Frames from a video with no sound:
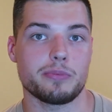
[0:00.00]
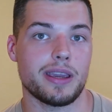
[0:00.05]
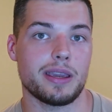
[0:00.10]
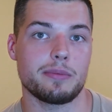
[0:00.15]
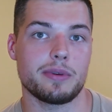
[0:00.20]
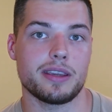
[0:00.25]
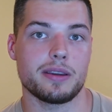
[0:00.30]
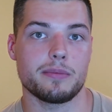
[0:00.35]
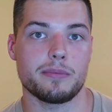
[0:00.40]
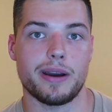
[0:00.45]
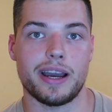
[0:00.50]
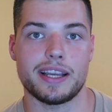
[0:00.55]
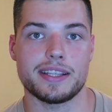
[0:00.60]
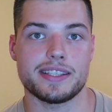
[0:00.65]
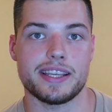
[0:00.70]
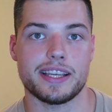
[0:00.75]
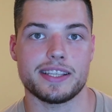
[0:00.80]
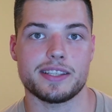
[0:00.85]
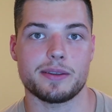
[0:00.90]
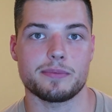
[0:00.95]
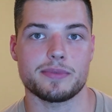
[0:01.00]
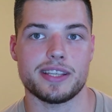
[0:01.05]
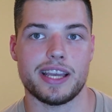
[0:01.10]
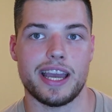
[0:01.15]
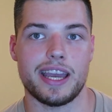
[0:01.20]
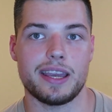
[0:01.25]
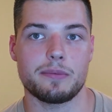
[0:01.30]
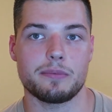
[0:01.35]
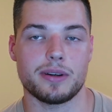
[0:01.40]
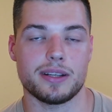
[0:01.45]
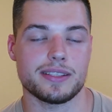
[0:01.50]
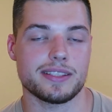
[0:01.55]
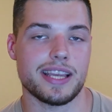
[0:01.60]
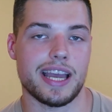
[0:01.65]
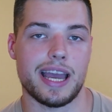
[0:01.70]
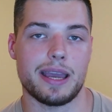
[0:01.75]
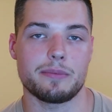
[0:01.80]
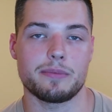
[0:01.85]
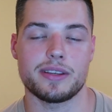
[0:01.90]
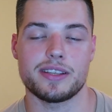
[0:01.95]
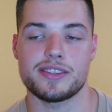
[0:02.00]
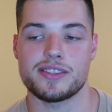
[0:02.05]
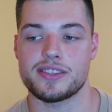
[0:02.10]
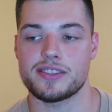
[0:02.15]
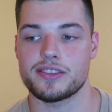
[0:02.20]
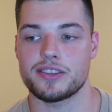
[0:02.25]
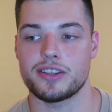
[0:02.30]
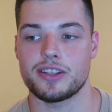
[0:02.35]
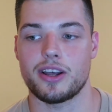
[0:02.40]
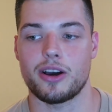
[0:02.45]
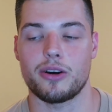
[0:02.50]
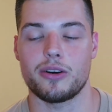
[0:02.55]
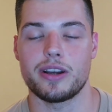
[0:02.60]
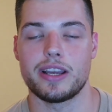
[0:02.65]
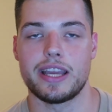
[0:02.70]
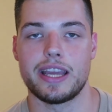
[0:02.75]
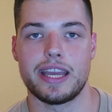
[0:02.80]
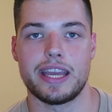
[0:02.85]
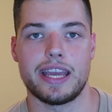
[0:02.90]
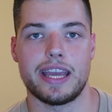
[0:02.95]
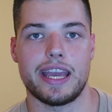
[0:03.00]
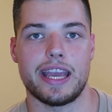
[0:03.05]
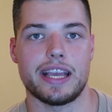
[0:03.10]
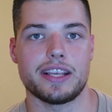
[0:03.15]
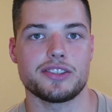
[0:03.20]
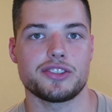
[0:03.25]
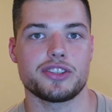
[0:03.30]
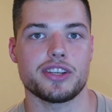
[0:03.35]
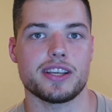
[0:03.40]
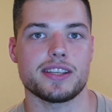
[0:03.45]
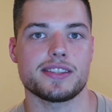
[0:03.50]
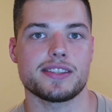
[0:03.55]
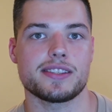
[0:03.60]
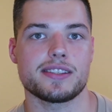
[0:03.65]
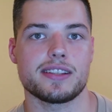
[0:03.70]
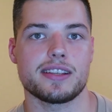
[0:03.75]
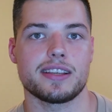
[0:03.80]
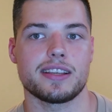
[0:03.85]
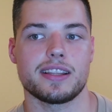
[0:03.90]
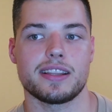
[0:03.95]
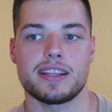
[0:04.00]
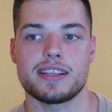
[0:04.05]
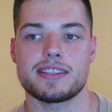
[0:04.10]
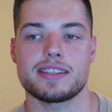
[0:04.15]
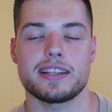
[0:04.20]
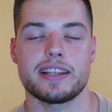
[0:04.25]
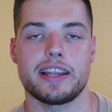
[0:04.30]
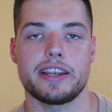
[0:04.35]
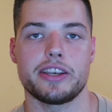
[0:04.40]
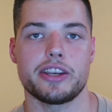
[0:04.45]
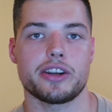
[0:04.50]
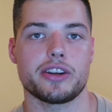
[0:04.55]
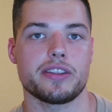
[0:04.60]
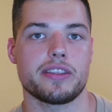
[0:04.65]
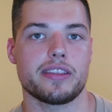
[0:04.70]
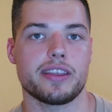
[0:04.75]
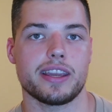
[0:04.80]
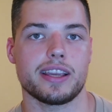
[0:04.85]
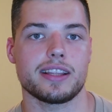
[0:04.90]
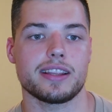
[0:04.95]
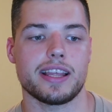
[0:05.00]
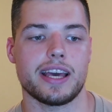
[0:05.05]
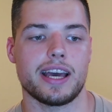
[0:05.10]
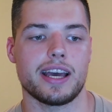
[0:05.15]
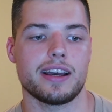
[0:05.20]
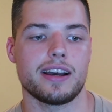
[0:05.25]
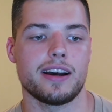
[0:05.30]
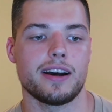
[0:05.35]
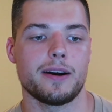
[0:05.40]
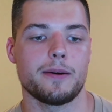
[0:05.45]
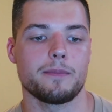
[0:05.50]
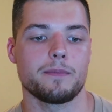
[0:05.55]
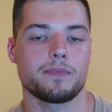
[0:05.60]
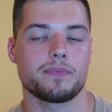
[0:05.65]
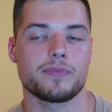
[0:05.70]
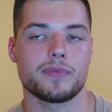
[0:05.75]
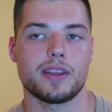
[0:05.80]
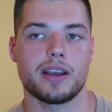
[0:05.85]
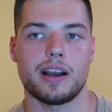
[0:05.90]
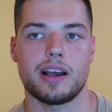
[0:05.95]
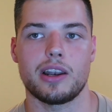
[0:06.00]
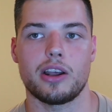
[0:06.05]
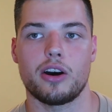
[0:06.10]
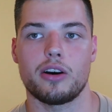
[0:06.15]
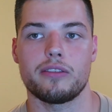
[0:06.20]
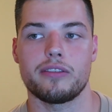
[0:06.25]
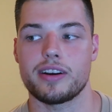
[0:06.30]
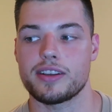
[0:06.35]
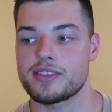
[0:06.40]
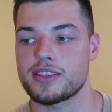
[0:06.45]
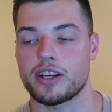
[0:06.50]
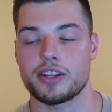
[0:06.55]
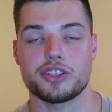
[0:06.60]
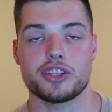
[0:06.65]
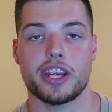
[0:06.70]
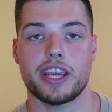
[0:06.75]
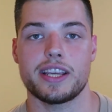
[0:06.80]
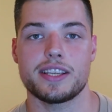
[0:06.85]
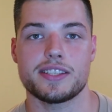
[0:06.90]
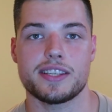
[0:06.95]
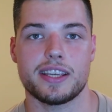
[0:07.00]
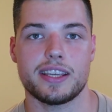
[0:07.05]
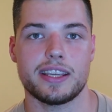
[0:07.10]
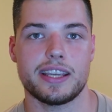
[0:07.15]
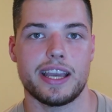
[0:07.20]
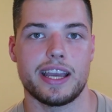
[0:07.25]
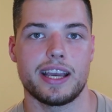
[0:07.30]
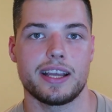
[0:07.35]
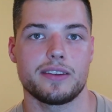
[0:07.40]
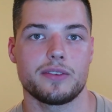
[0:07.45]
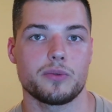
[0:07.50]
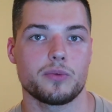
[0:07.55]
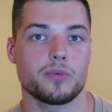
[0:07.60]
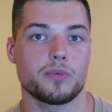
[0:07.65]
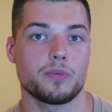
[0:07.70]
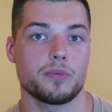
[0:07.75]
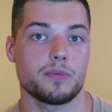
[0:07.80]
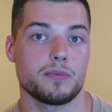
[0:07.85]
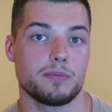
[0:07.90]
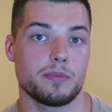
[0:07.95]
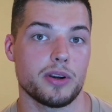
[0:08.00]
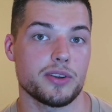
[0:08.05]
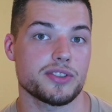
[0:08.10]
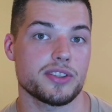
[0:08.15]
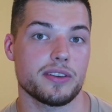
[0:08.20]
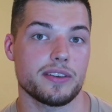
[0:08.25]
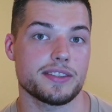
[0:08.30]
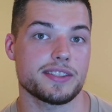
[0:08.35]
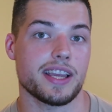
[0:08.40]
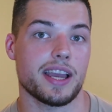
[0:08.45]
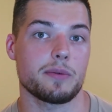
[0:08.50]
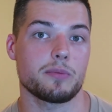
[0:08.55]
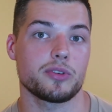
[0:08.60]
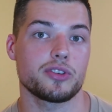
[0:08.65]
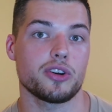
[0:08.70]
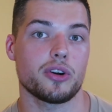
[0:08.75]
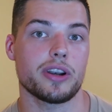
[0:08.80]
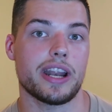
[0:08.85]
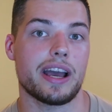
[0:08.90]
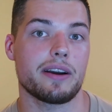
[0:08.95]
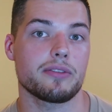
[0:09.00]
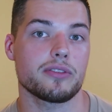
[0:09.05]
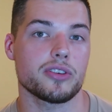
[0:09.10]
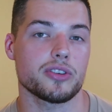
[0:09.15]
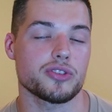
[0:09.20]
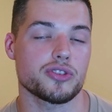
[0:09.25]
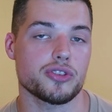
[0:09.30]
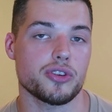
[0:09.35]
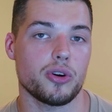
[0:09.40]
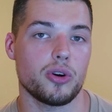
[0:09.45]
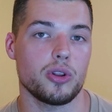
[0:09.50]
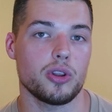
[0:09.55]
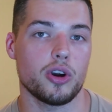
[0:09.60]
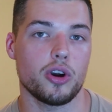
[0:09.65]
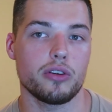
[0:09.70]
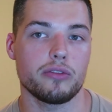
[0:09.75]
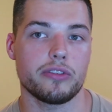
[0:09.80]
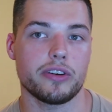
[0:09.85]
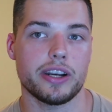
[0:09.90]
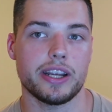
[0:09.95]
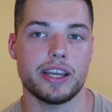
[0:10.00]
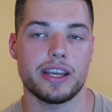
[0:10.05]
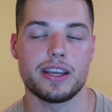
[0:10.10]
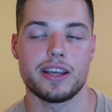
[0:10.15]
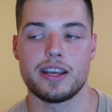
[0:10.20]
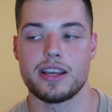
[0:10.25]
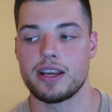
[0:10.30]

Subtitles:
Maybe it might take some time, but time is, is just this linear thing that a lot of us are chasing, and most of the time we don't have control over it.